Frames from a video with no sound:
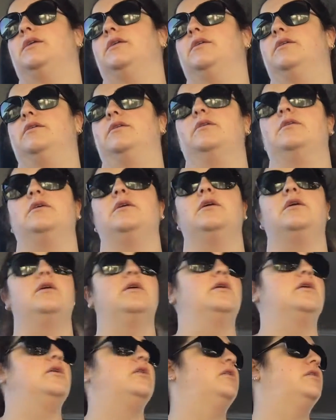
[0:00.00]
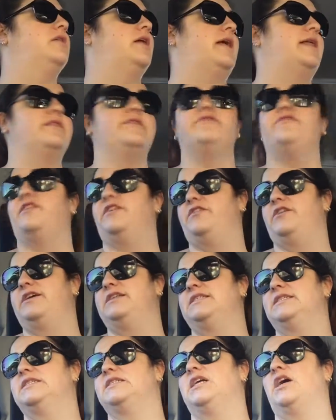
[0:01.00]
a like the
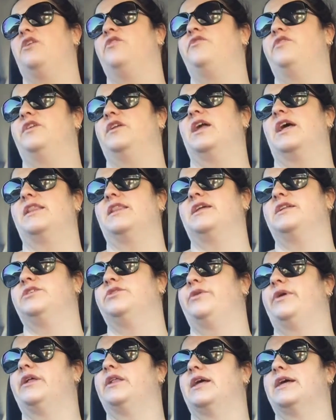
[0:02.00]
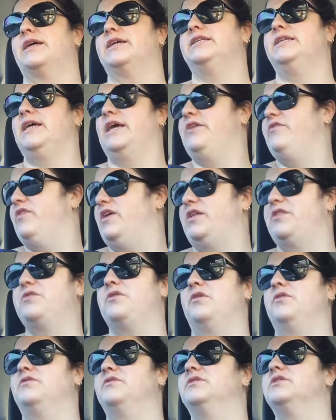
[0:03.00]
fundraising stuff and like they're doing like a TV
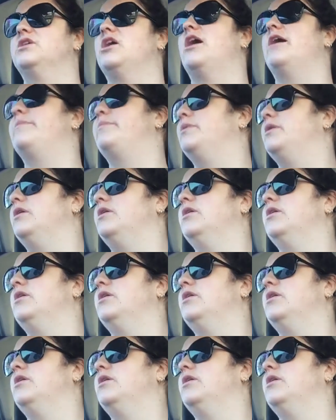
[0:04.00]
fund type